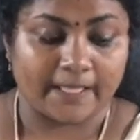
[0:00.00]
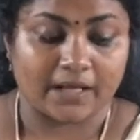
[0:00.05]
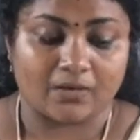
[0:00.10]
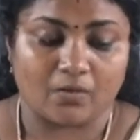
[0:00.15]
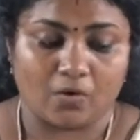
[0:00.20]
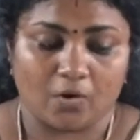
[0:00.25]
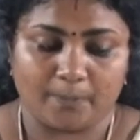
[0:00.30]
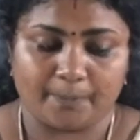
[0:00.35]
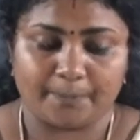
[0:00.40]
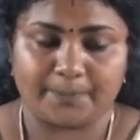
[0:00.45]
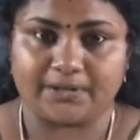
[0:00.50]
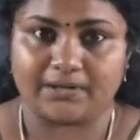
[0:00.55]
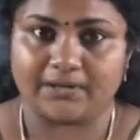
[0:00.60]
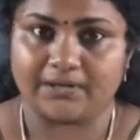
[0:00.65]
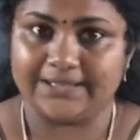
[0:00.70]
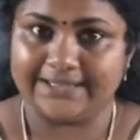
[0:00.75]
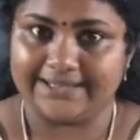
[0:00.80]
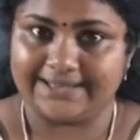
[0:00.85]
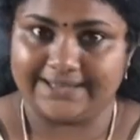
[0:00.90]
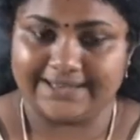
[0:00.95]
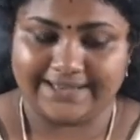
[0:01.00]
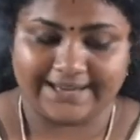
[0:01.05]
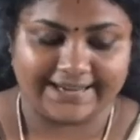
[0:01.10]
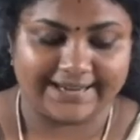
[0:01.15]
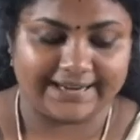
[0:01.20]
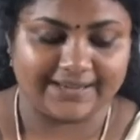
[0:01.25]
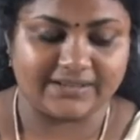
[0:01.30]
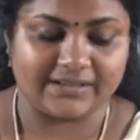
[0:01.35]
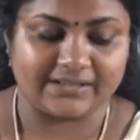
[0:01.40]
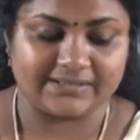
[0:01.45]
Copper,
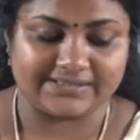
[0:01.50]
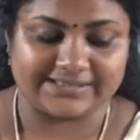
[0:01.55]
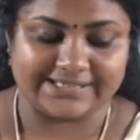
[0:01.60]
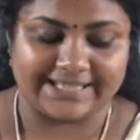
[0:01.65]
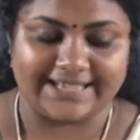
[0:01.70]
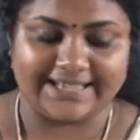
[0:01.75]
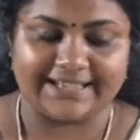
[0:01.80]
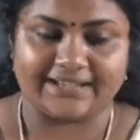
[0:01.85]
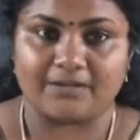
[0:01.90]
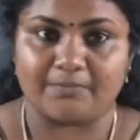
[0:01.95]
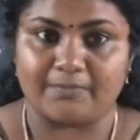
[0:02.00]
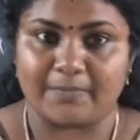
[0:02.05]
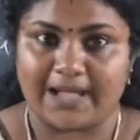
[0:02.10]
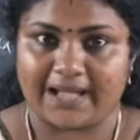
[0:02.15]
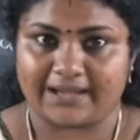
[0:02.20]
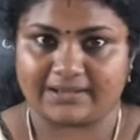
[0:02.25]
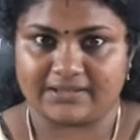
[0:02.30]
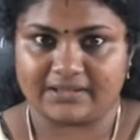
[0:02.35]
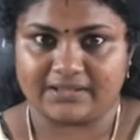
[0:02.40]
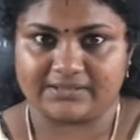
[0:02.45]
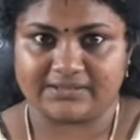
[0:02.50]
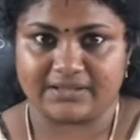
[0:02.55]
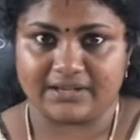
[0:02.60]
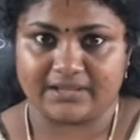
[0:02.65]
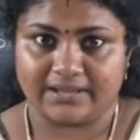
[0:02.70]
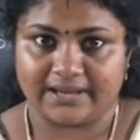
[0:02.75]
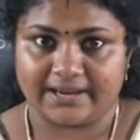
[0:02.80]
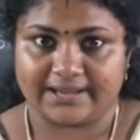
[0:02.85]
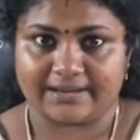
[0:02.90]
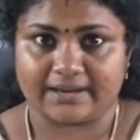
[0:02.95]
lead, zinc, manganese,
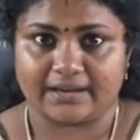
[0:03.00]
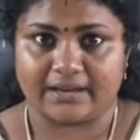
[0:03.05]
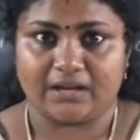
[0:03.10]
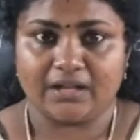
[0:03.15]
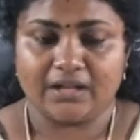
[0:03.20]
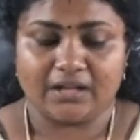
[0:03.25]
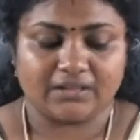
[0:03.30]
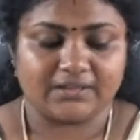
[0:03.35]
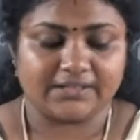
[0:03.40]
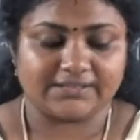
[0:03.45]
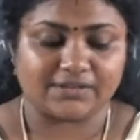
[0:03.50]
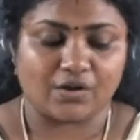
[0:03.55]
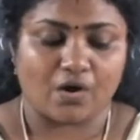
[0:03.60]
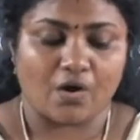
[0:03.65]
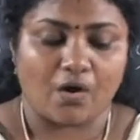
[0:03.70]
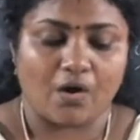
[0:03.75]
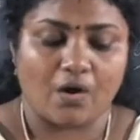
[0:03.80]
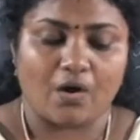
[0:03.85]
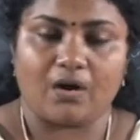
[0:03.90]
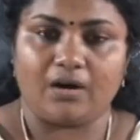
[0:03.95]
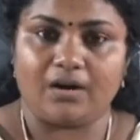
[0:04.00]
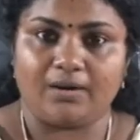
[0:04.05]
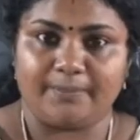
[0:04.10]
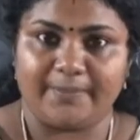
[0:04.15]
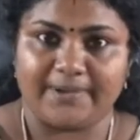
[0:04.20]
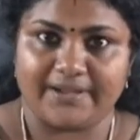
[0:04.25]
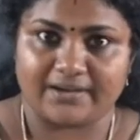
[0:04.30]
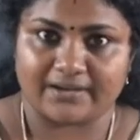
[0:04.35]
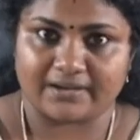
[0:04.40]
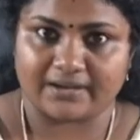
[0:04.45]
nickel. These all
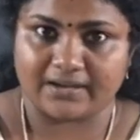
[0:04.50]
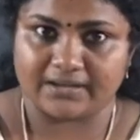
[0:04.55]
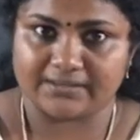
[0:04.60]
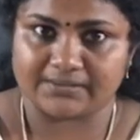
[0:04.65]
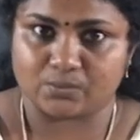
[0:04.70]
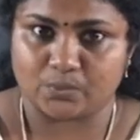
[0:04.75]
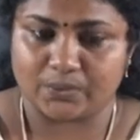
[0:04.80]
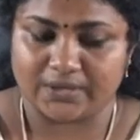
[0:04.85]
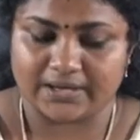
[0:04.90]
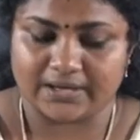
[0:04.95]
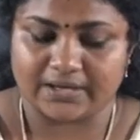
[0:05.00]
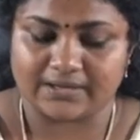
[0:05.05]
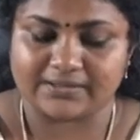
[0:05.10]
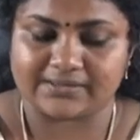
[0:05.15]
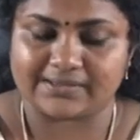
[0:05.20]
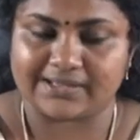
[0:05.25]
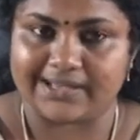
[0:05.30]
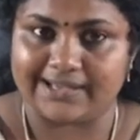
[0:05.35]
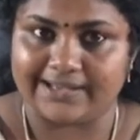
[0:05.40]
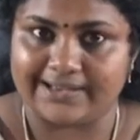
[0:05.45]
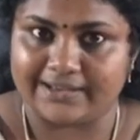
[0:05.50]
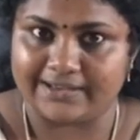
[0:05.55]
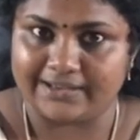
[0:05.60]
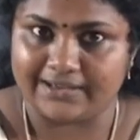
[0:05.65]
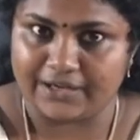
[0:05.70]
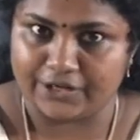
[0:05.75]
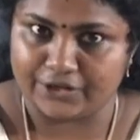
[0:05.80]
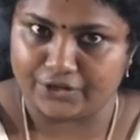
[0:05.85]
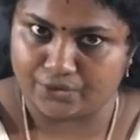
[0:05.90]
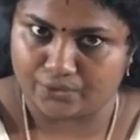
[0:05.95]
minerals we can see in
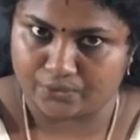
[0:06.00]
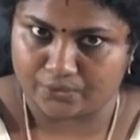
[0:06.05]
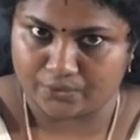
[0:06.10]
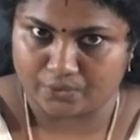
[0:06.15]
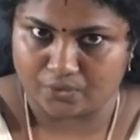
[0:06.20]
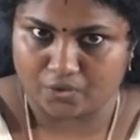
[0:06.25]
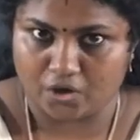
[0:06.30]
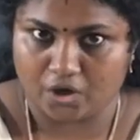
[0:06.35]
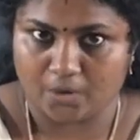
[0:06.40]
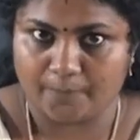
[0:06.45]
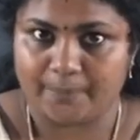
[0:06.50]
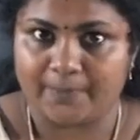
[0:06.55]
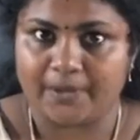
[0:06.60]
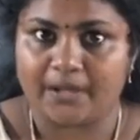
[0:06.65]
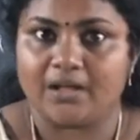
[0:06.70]
Europe.